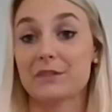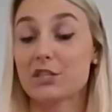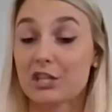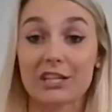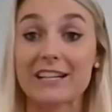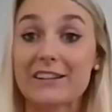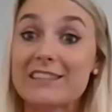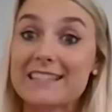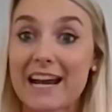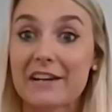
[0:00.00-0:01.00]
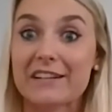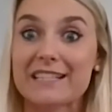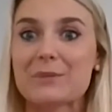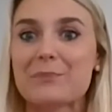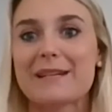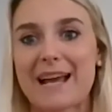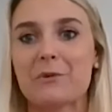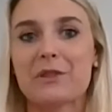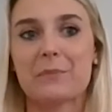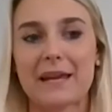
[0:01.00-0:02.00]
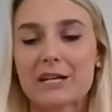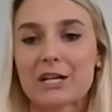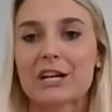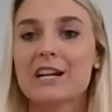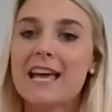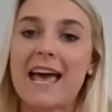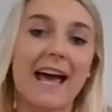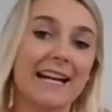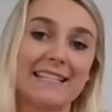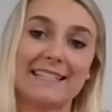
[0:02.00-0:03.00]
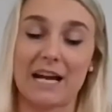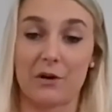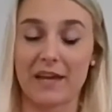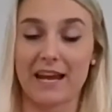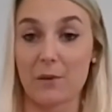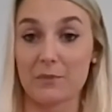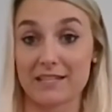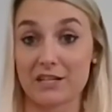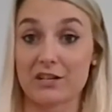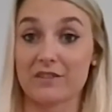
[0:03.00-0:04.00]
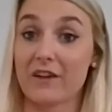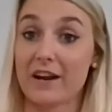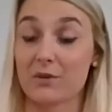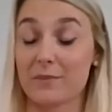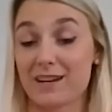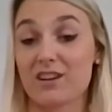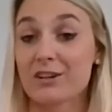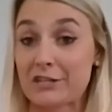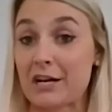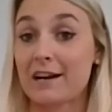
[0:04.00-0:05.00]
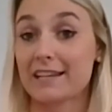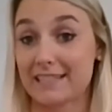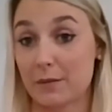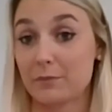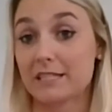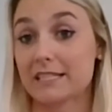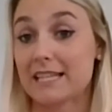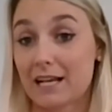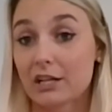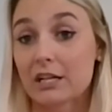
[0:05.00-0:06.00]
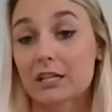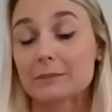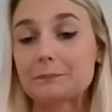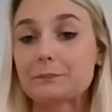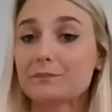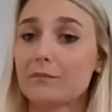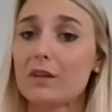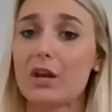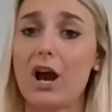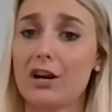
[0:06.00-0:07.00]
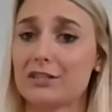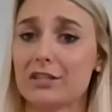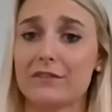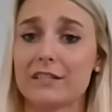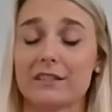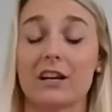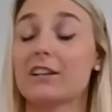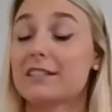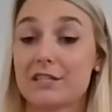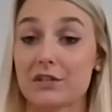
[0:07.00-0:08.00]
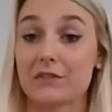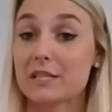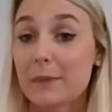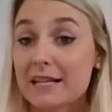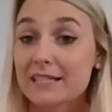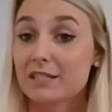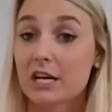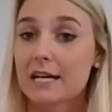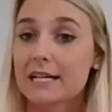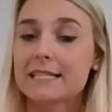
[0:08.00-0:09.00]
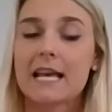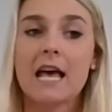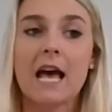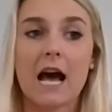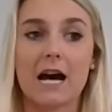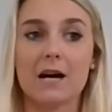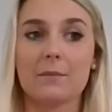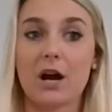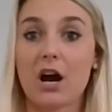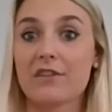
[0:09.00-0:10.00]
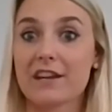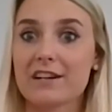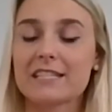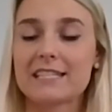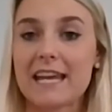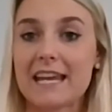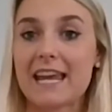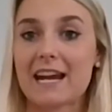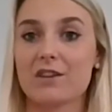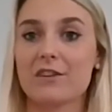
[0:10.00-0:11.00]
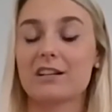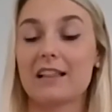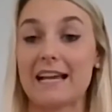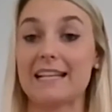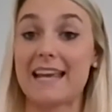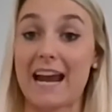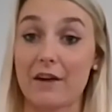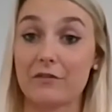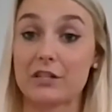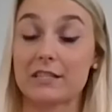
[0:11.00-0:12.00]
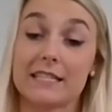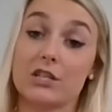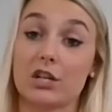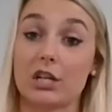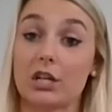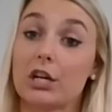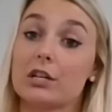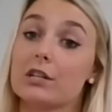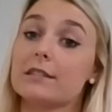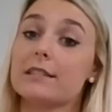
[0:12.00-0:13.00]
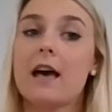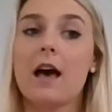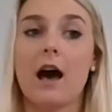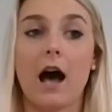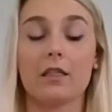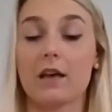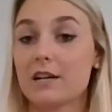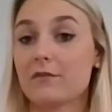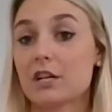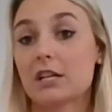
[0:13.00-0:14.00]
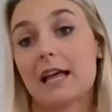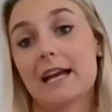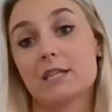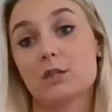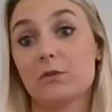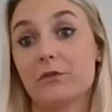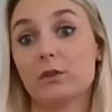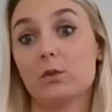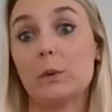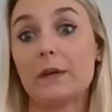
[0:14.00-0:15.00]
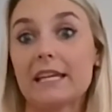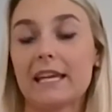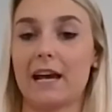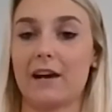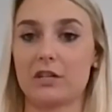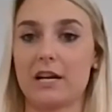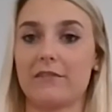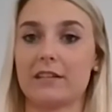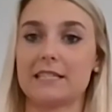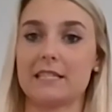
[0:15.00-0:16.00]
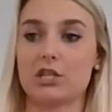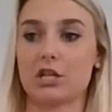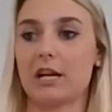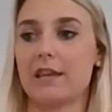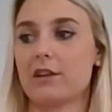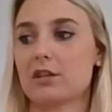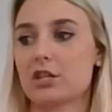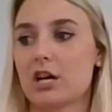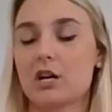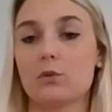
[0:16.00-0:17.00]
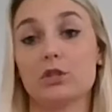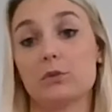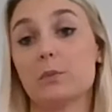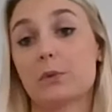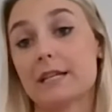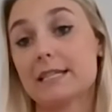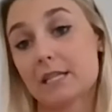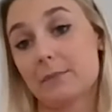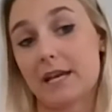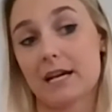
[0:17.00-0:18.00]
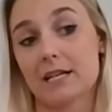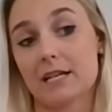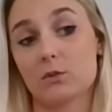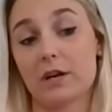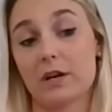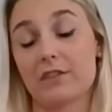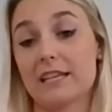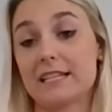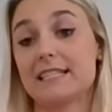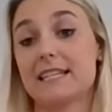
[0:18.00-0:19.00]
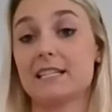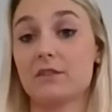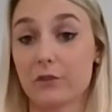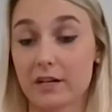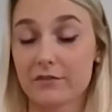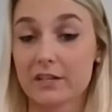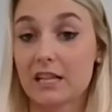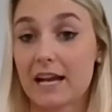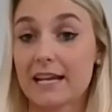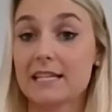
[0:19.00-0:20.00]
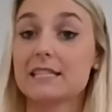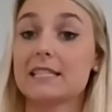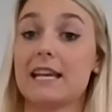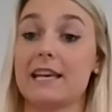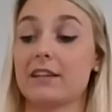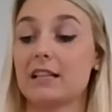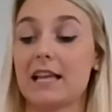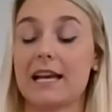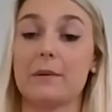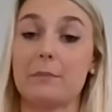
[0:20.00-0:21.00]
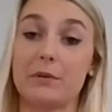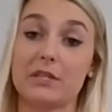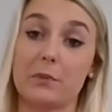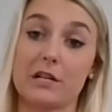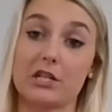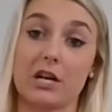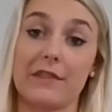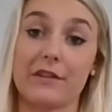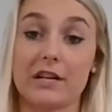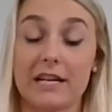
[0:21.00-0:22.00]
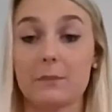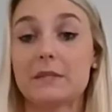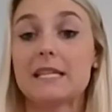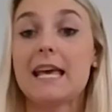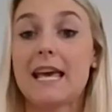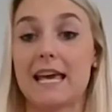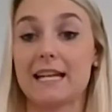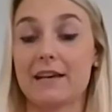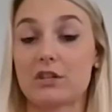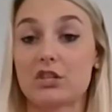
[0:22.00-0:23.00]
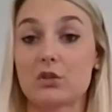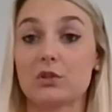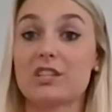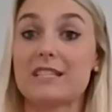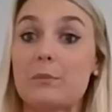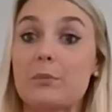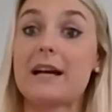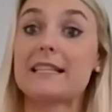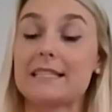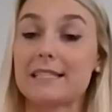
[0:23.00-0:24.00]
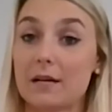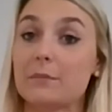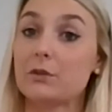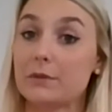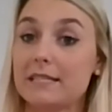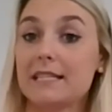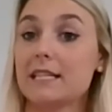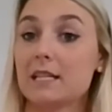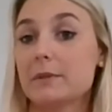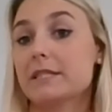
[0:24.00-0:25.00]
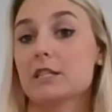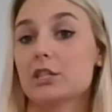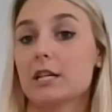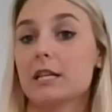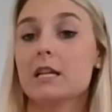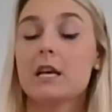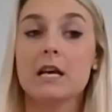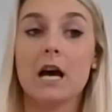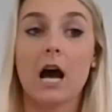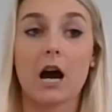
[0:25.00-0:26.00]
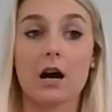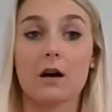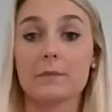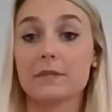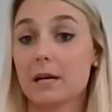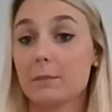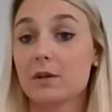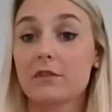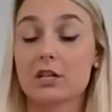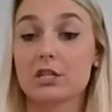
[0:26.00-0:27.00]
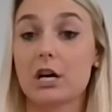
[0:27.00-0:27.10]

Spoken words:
she couldn't hear the sirens. But now with Mater, any sound that happens in her environment, her dog is able to tell her. Our seizure response dogs are there to take care of our clients after a seizure occurs. A lot of our clients will feel weak after having a seizure, and their dog will do a brace command where they stand in front of the client, and the client puts pressure on their hips and on their shoulders and presses up to a standing position. Some of our